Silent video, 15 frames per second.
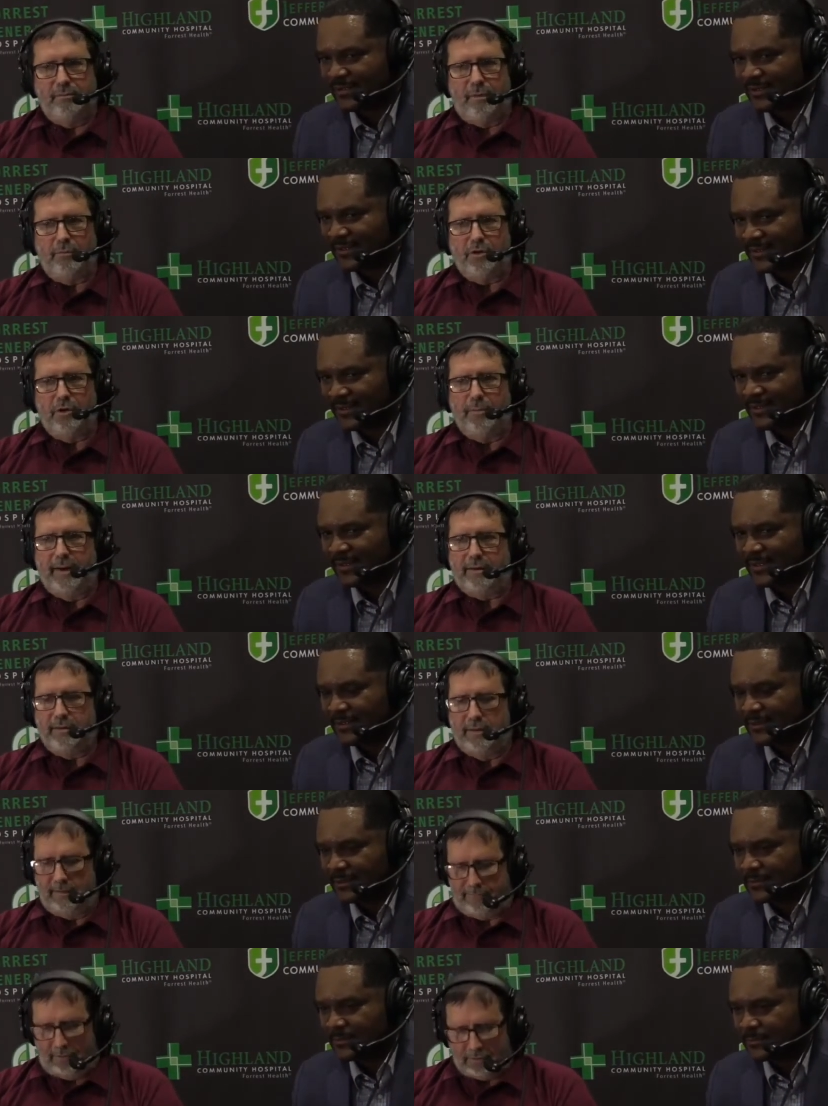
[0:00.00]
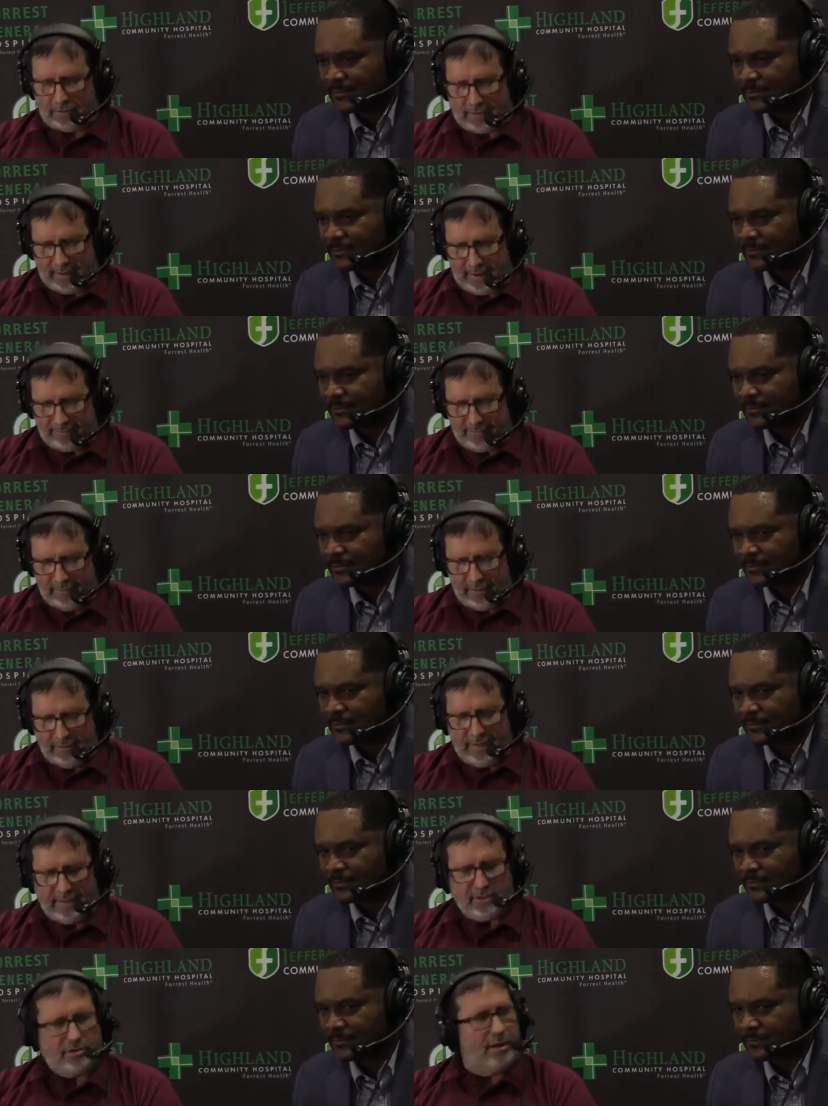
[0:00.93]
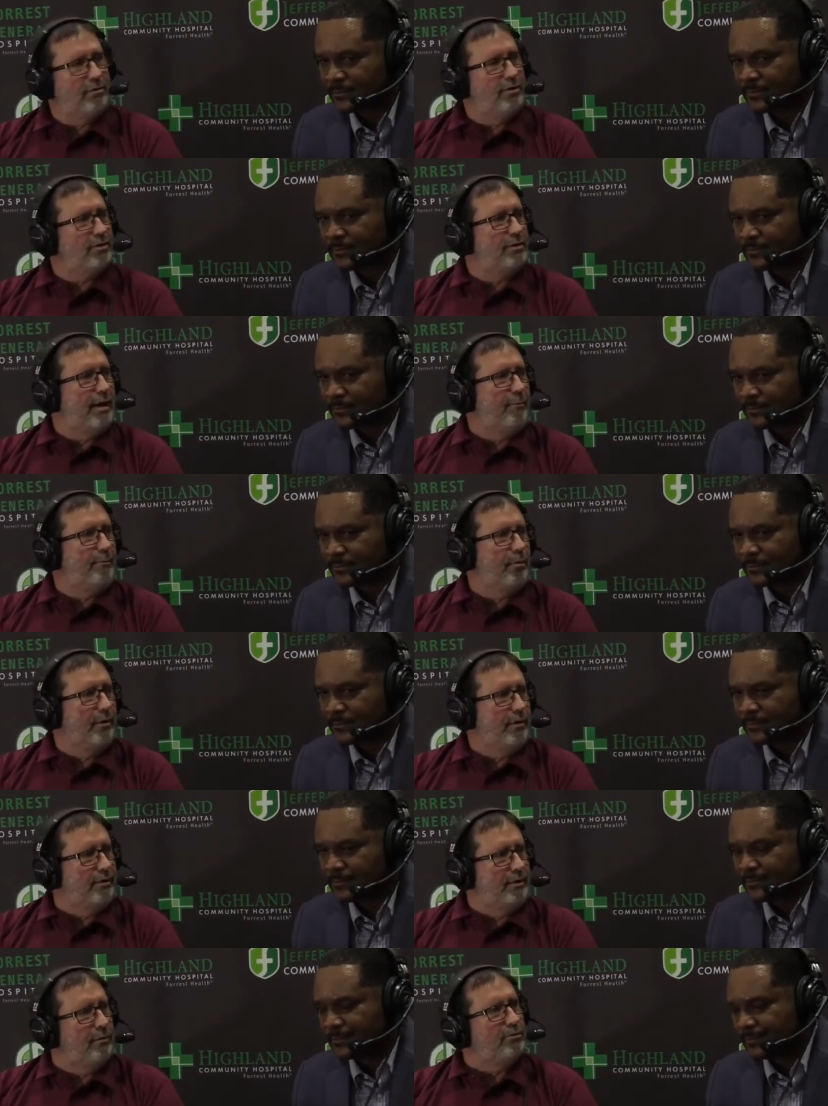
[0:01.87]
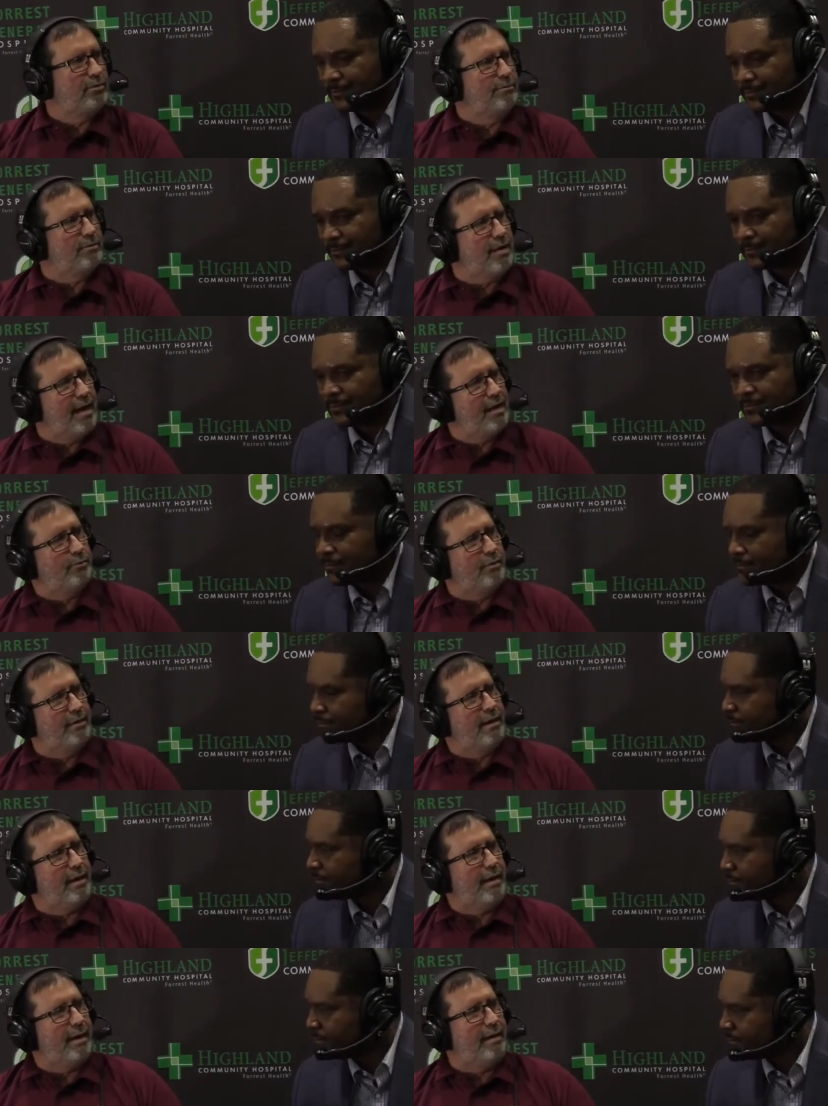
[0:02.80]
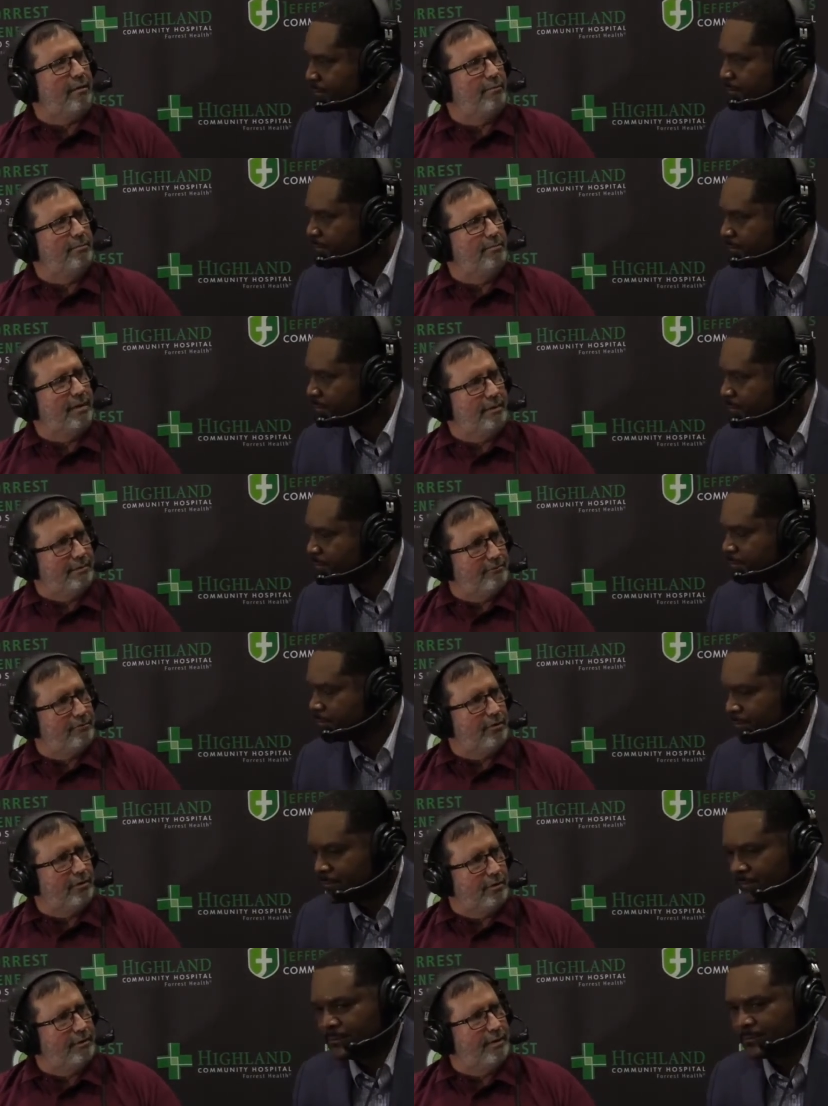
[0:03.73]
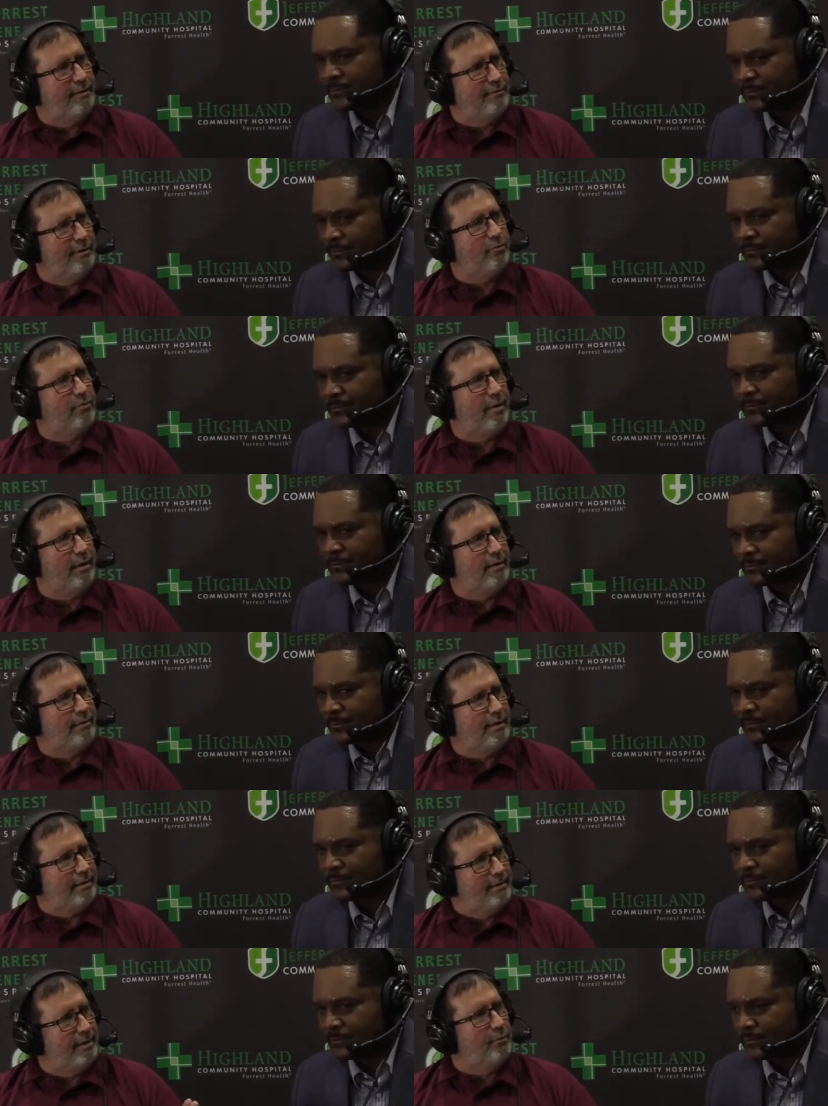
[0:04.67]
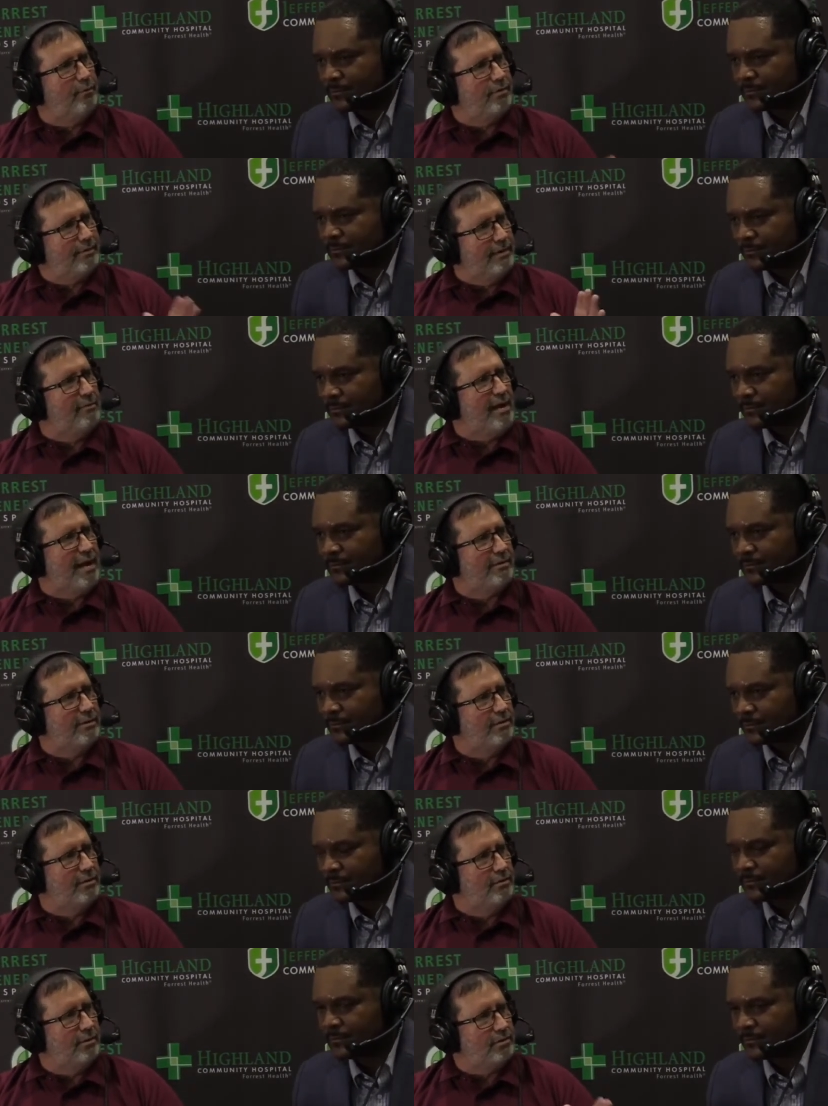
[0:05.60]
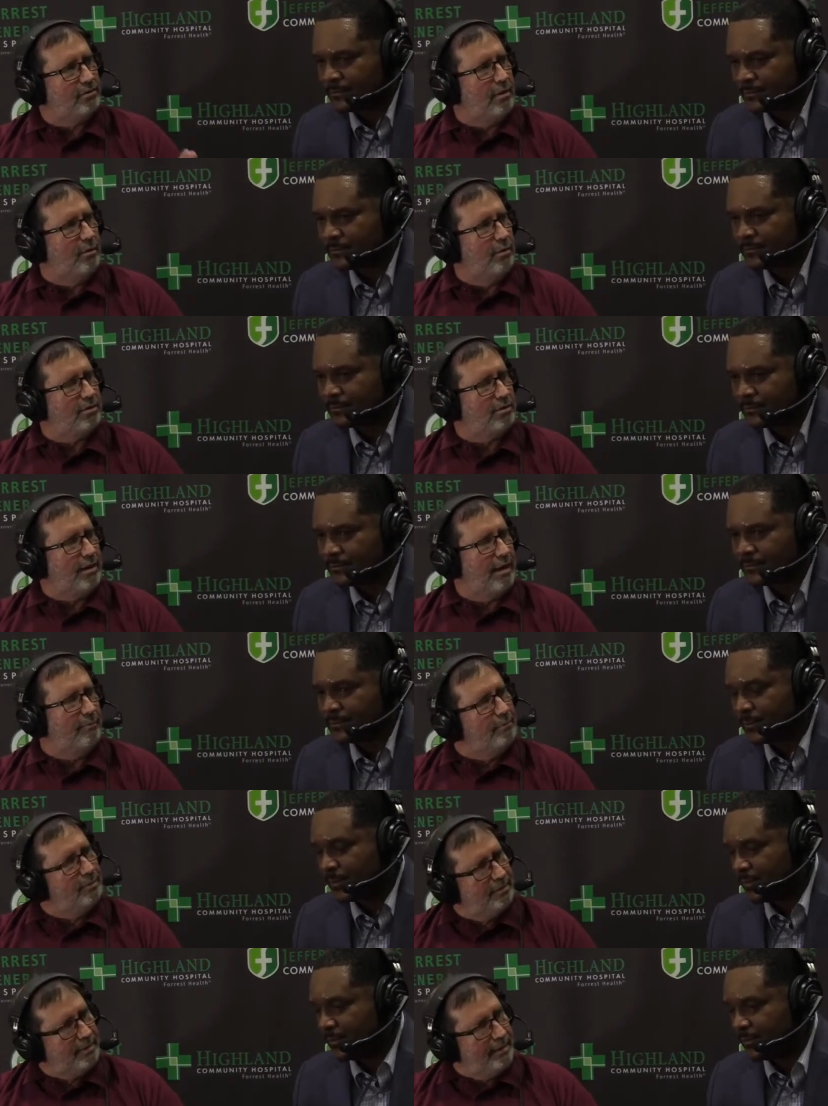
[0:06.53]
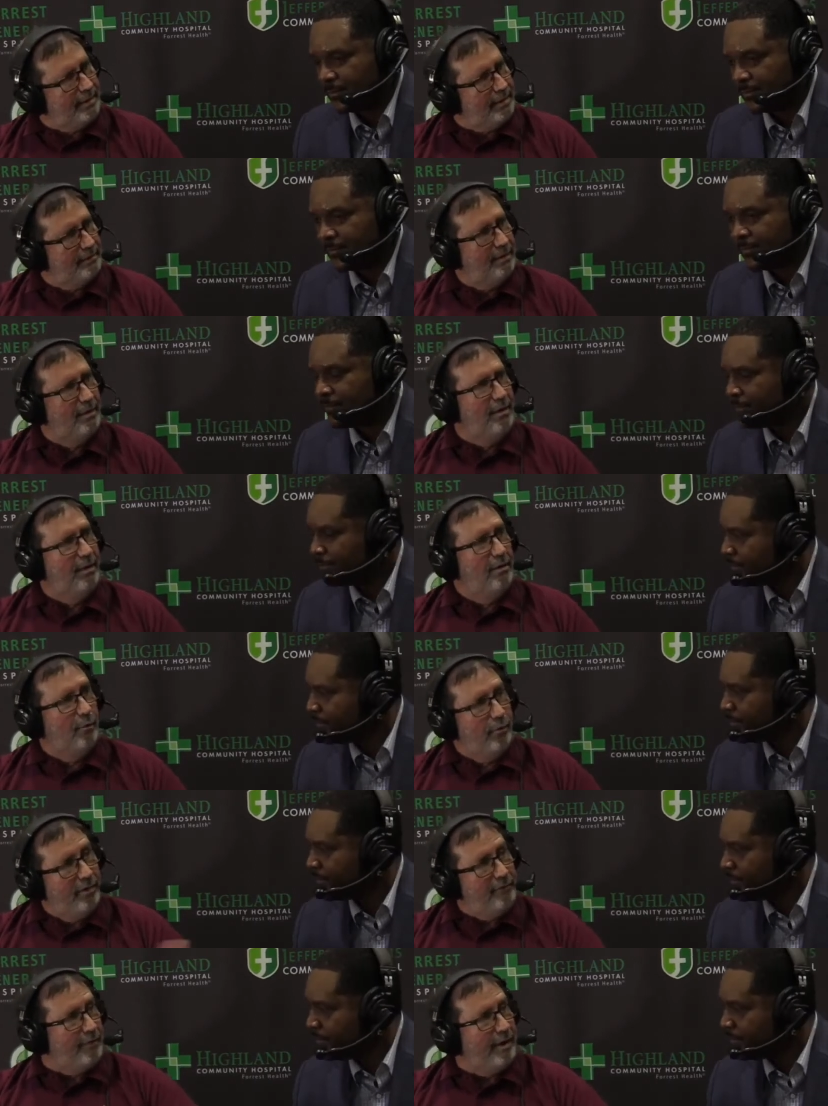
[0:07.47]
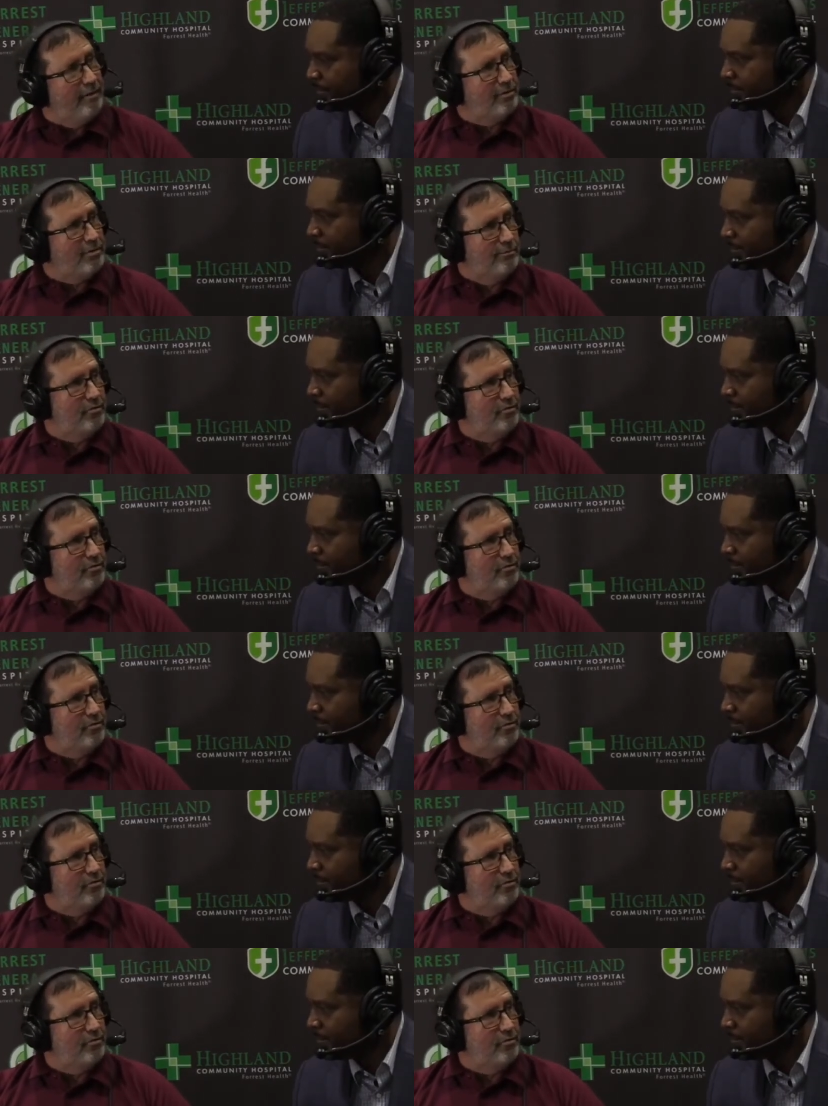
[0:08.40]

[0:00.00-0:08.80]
Speaker 1: I want to go back to that first half. You know, they slowed us down pretty good. There were some times we got out, but man, for, give them credit. They did what they like to do and slow us down. But then we found some